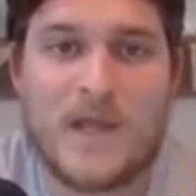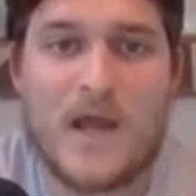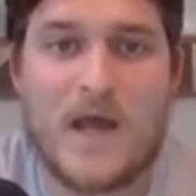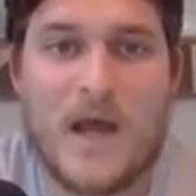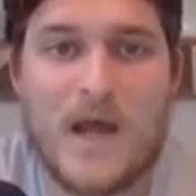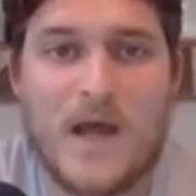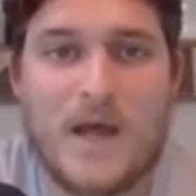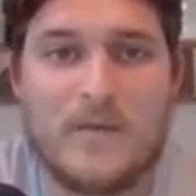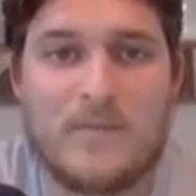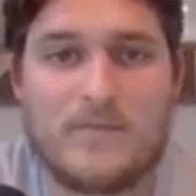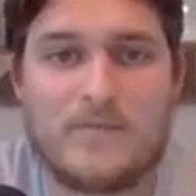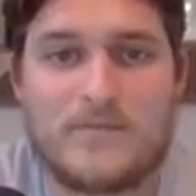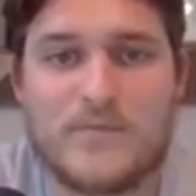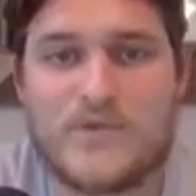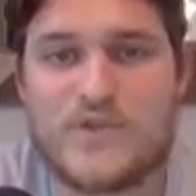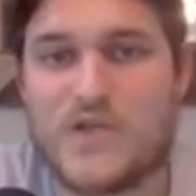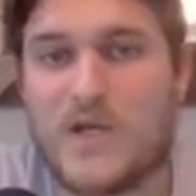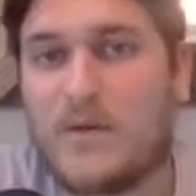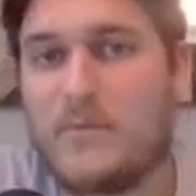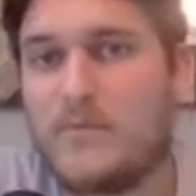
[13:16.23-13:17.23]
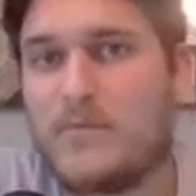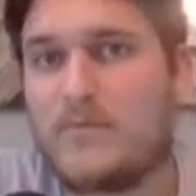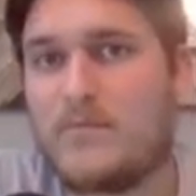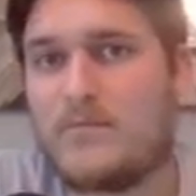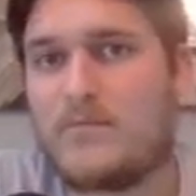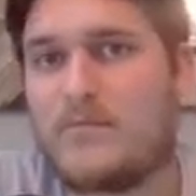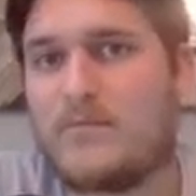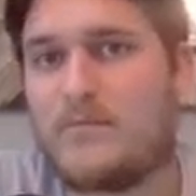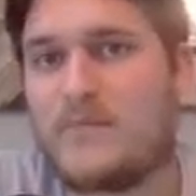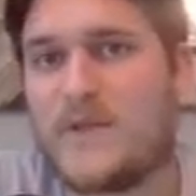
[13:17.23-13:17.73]

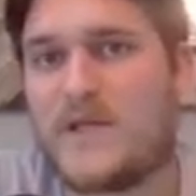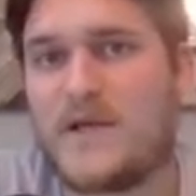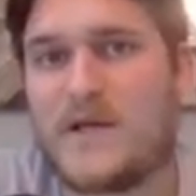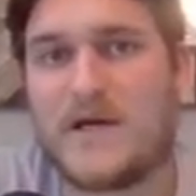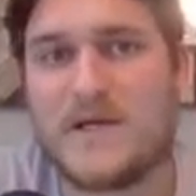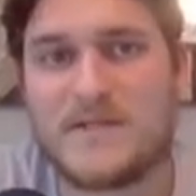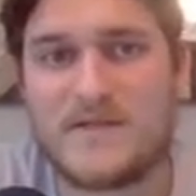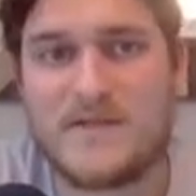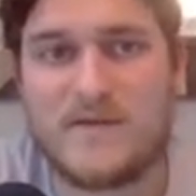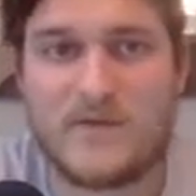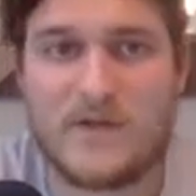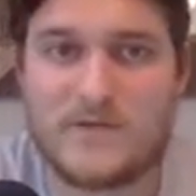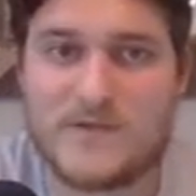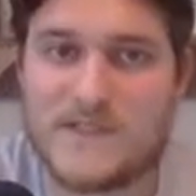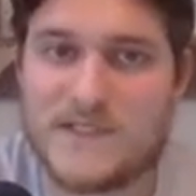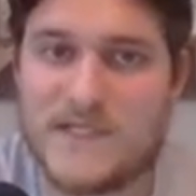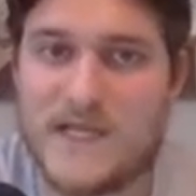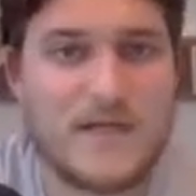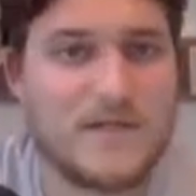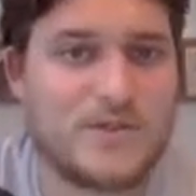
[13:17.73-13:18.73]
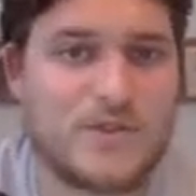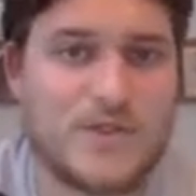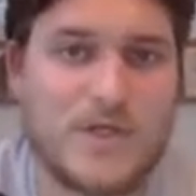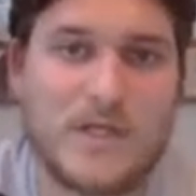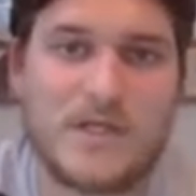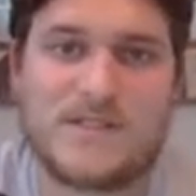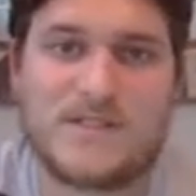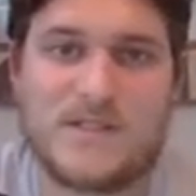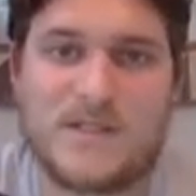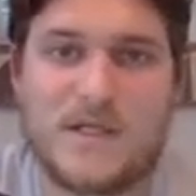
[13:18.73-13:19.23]
Some, because of those side
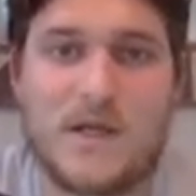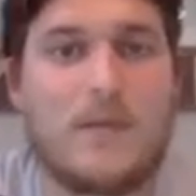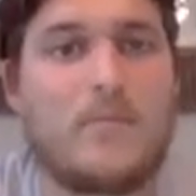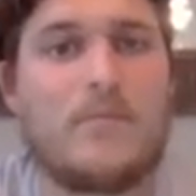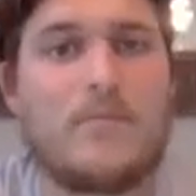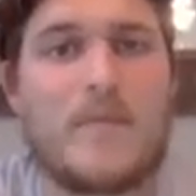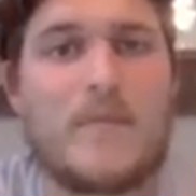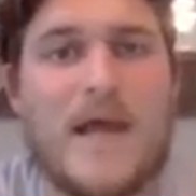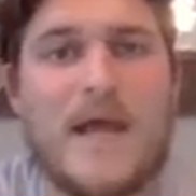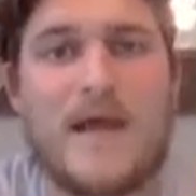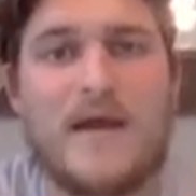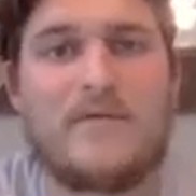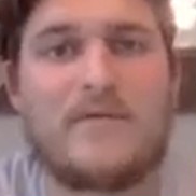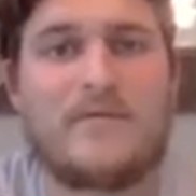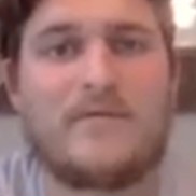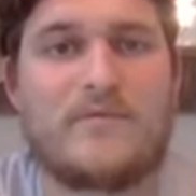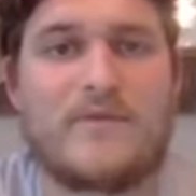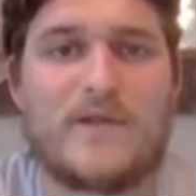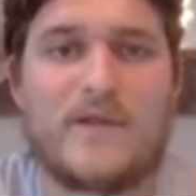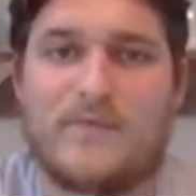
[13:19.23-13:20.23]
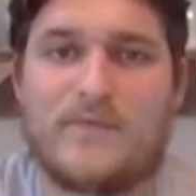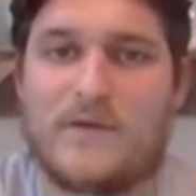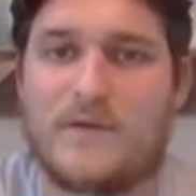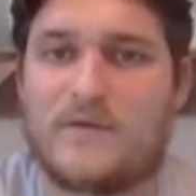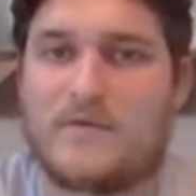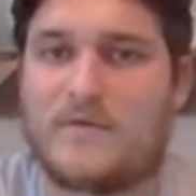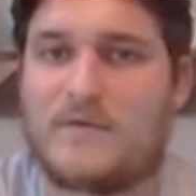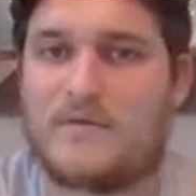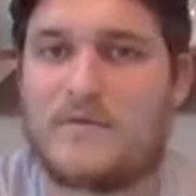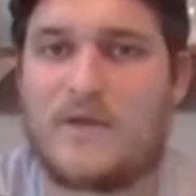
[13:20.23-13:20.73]
chains, some have
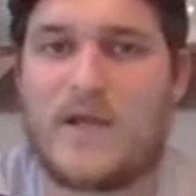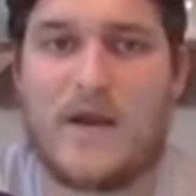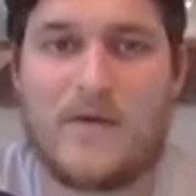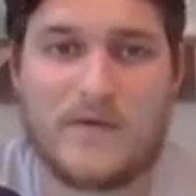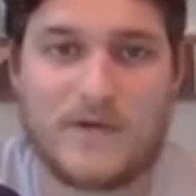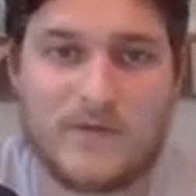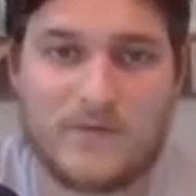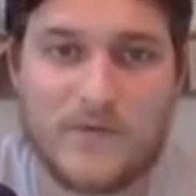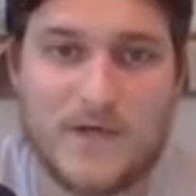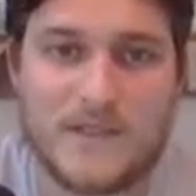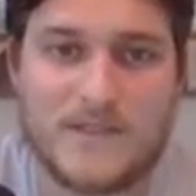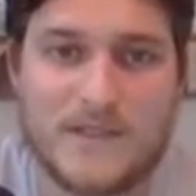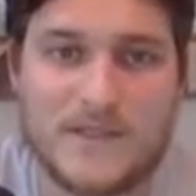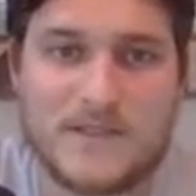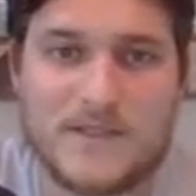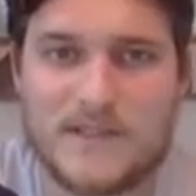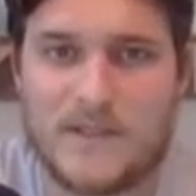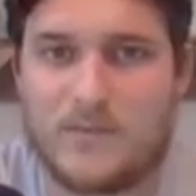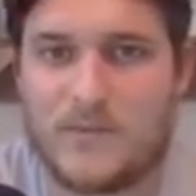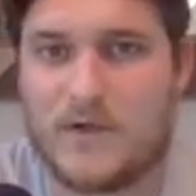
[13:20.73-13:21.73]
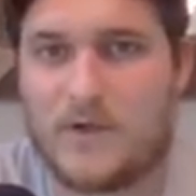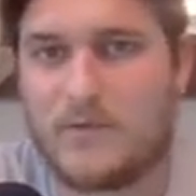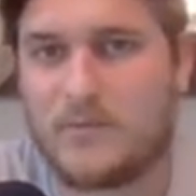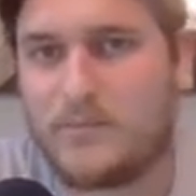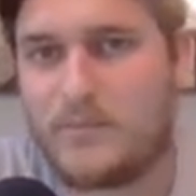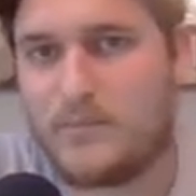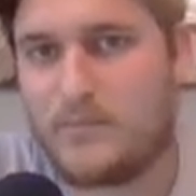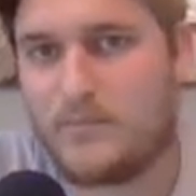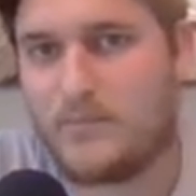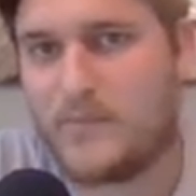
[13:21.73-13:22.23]
different characteristics. Some are
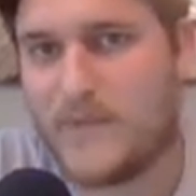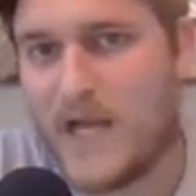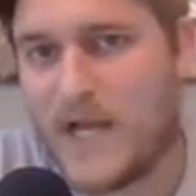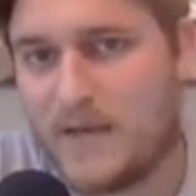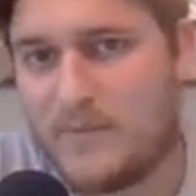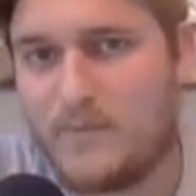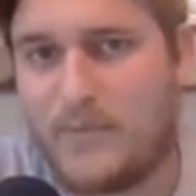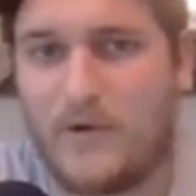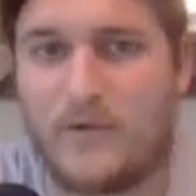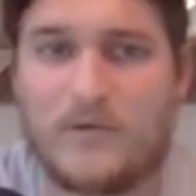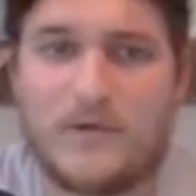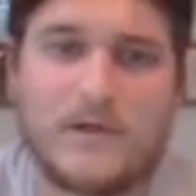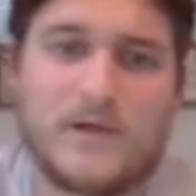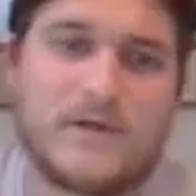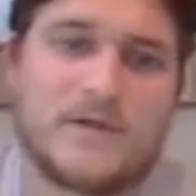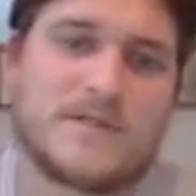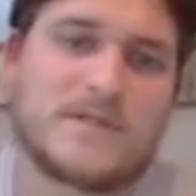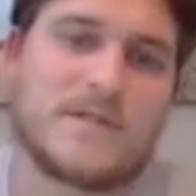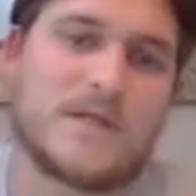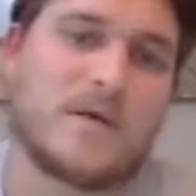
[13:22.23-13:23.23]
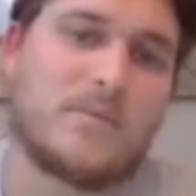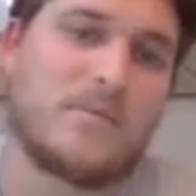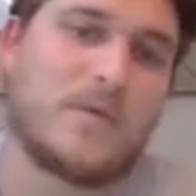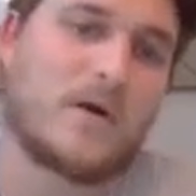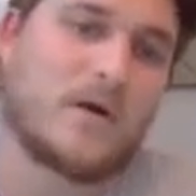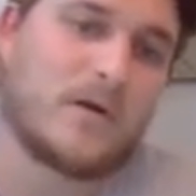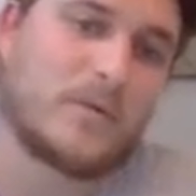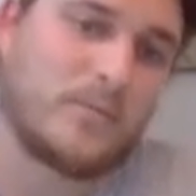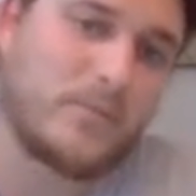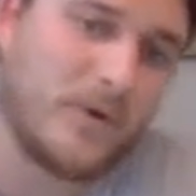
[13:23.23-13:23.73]
non-polar, some
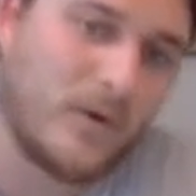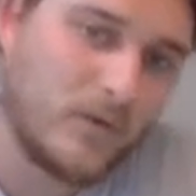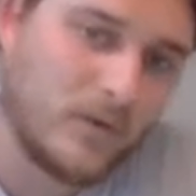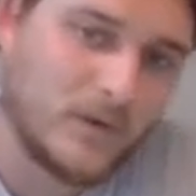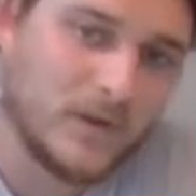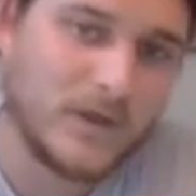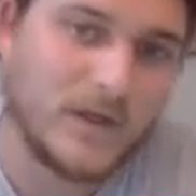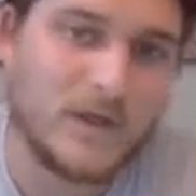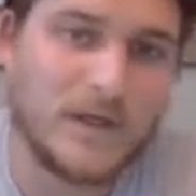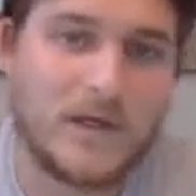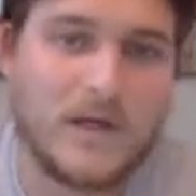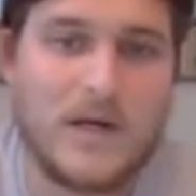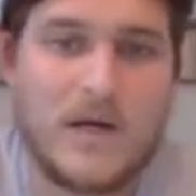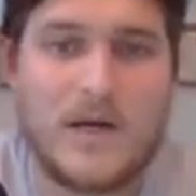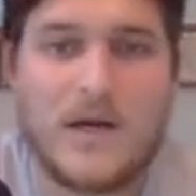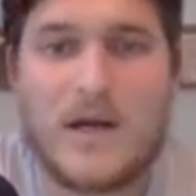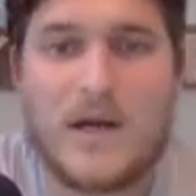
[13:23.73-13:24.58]
are polar,